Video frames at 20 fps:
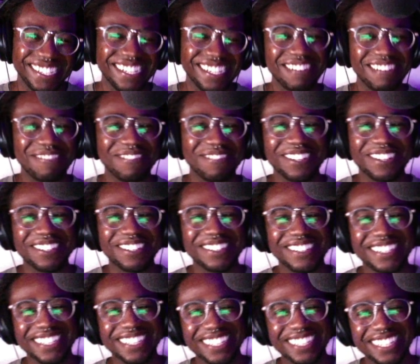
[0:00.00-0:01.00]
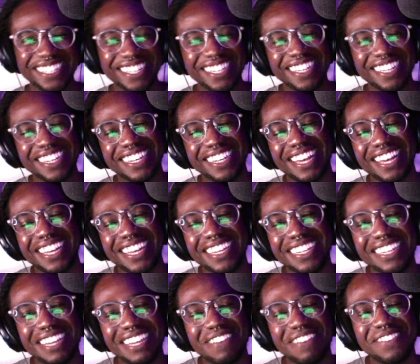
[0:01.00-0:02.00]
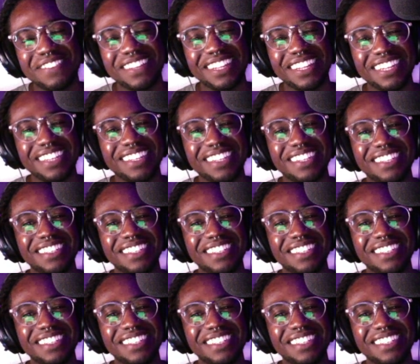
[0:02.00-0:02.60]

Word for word: Word. Nah, shooting from there. Does.